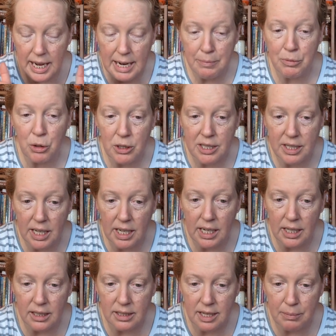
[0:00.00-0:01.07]
8 more
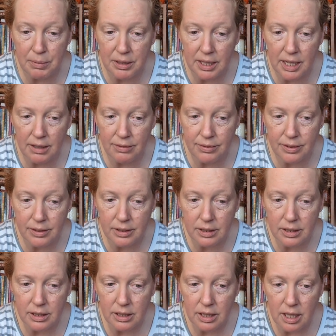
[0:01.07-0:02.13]
skeins, I believe,
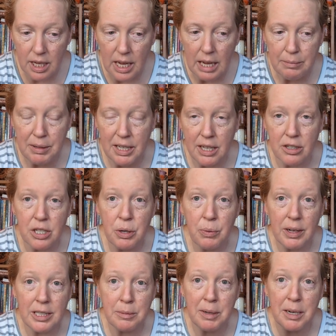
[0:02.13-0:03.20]
because she
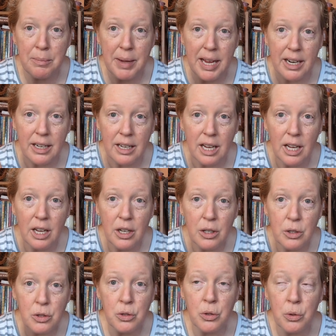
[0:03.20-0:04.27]
wants me to make
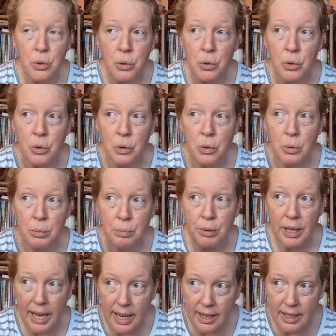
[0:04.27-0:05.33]
2
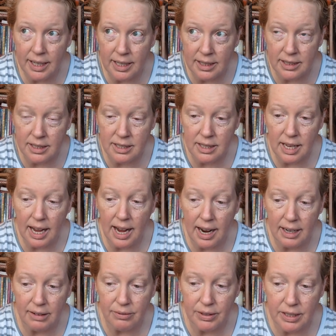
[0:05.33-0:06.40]
blankets
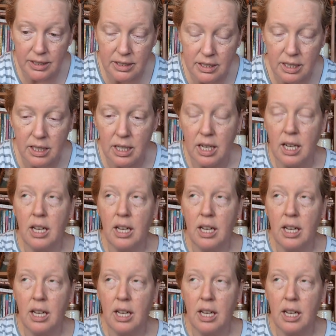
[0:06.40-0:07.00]
out of it,